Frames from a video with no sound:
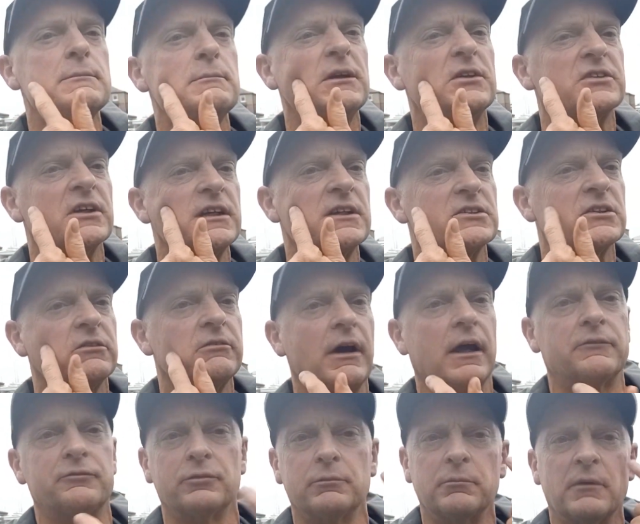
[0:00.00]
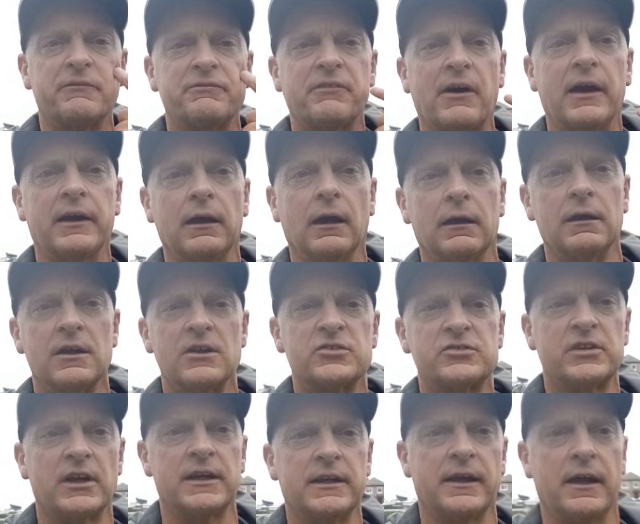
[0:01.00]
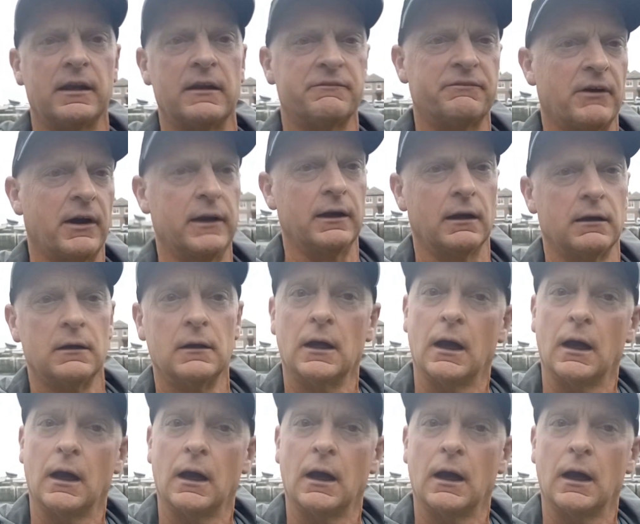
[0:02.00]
my cheeks are red from the fire, sitting near the fire.